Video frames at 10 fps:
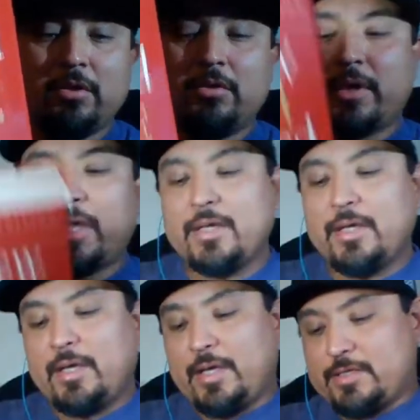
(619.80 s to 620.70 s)
Okay.
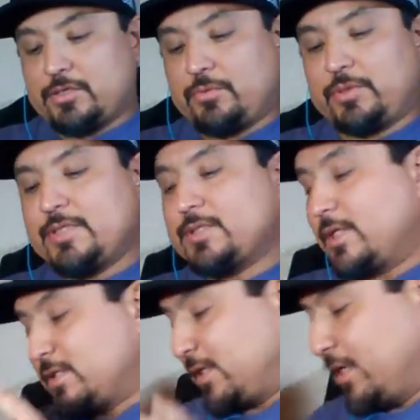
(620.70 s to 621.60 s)
And so what this
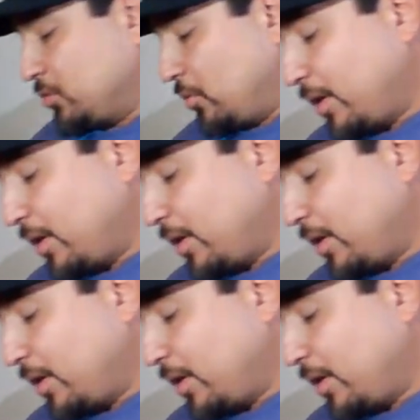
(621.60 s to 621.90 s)
does, it gives you